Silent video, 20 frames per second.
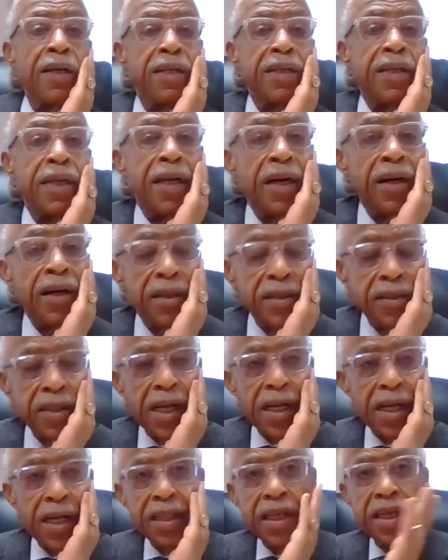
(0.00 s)
Dale, because
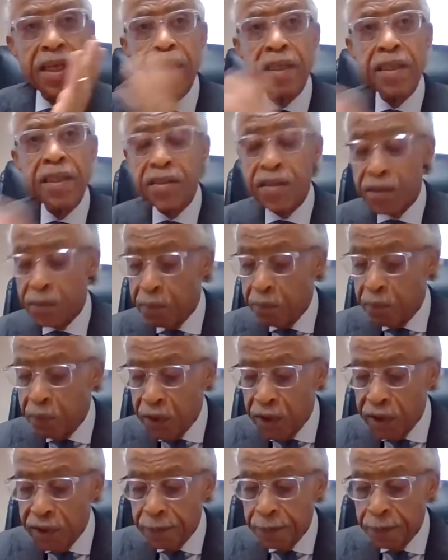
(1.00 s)
I think it's
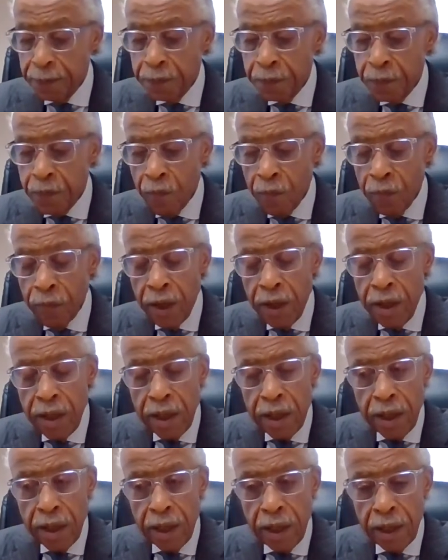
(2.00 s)
important
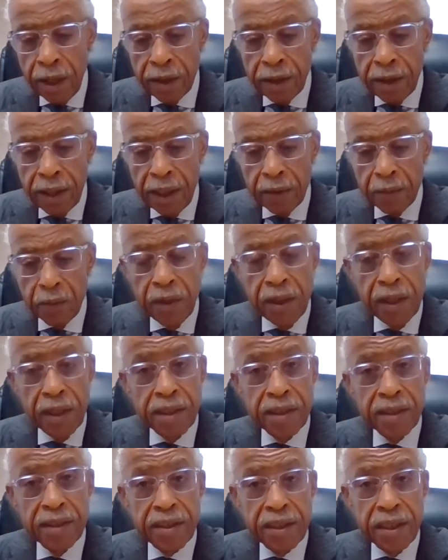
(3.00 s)
that we
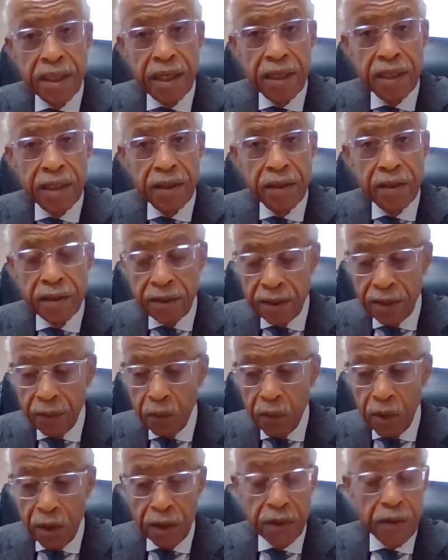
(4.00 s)
understand that the
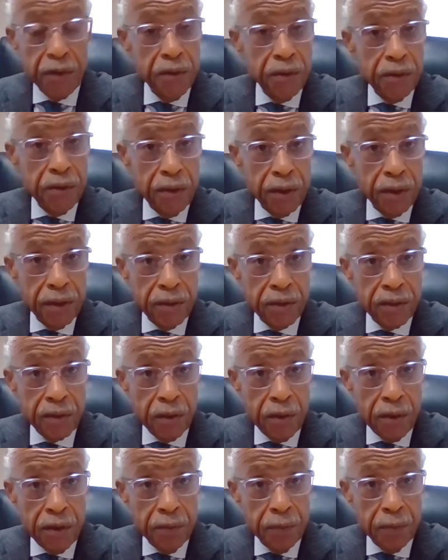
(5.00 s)
work you're doing is
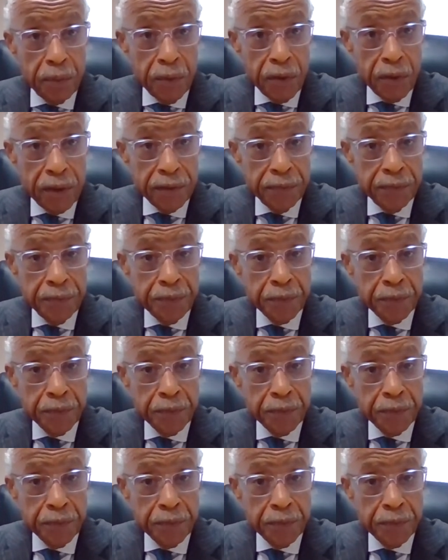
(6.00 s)
so important.